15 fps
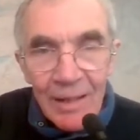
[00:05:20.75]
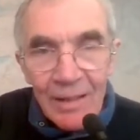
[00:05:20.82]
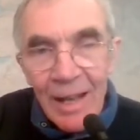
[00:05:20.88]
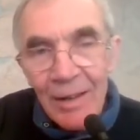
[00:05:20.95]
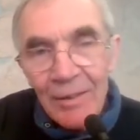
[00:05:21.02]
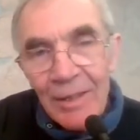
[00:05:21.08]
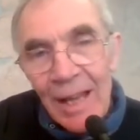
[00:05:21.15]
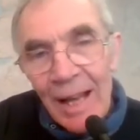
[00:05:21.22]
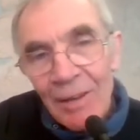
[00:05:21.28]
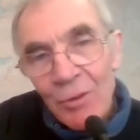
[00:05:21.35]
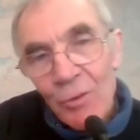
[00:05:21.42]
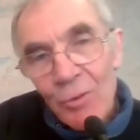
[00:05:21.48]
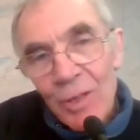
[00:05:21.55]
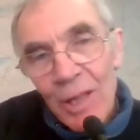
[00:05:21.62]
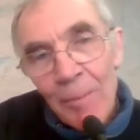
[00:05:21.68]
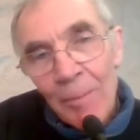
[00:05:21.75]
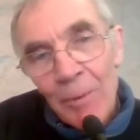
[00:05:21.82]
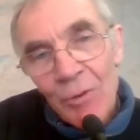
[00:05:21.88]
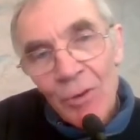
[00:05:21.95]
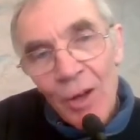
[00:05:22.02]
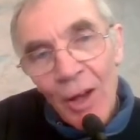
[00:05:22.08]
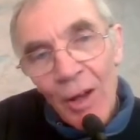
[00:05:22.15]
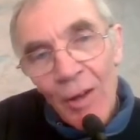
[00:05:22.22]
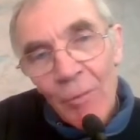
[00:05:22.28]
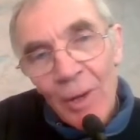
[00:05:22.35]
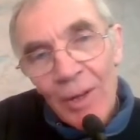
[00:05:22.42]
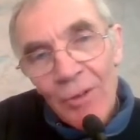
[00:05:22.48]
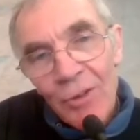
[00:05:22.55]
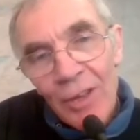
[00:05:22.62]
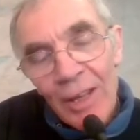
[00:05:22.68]
Now, the actual temperature of
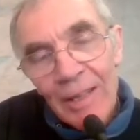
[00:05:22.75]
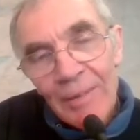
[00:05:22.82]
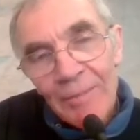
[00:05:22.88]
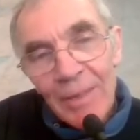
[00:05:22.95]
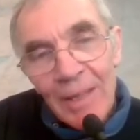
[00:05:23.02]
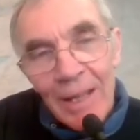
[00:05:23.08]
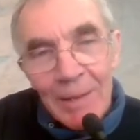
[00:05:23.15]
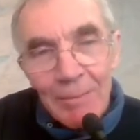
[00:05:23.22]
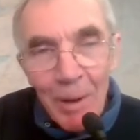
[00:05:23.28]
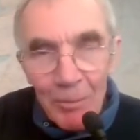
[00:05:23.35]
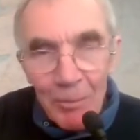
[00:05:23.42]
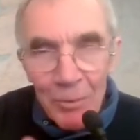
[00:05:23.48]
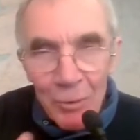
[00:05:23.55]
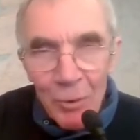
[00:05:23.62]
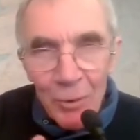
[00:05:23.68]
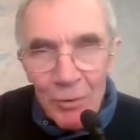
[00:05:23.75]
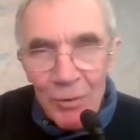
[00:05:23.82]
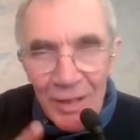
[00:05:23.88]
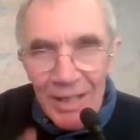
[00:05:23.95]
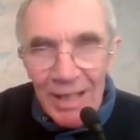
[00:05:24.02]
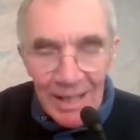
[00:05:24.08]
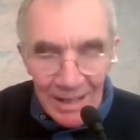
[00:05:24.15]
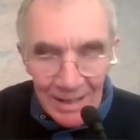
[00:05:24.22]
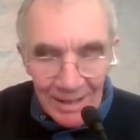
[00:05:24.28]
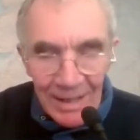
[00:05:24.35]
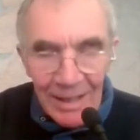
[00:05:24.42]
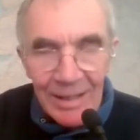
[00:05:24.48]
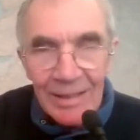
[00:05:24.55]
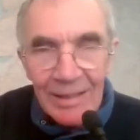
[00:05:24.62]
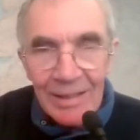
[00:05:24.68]
which the heat pump sort of sees,
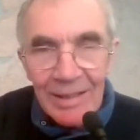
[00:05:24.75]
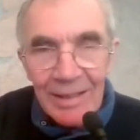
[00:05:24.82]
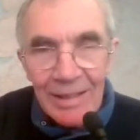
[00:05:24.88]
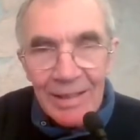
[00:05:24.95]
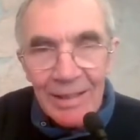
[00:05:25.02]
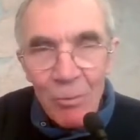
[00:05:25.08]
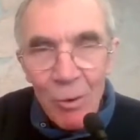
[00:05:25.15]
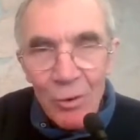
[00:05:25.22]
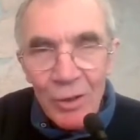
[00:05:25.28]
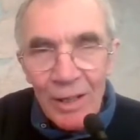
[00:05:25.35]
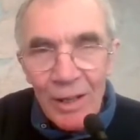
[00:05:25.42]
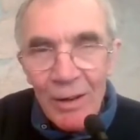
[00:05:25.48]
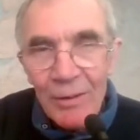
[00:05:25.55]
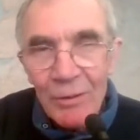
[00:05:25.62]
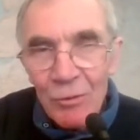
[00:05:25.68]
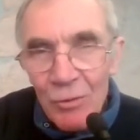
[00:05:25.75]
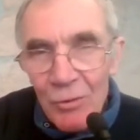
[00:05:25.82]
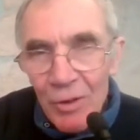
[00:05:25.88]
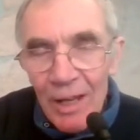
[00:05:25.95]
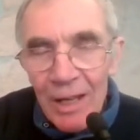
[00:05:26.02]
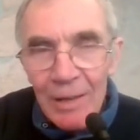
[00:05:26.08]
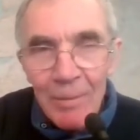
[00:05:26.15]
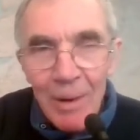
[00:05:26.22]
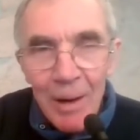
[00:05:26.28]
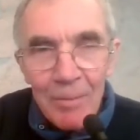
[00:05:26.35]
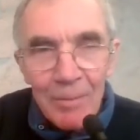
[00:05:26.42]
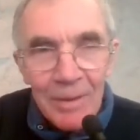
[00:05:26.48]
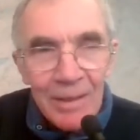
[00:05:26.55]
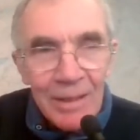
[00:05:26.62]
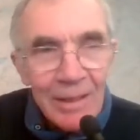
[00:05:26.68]
the, the, the water going through the heat
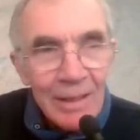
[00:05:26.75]
pump,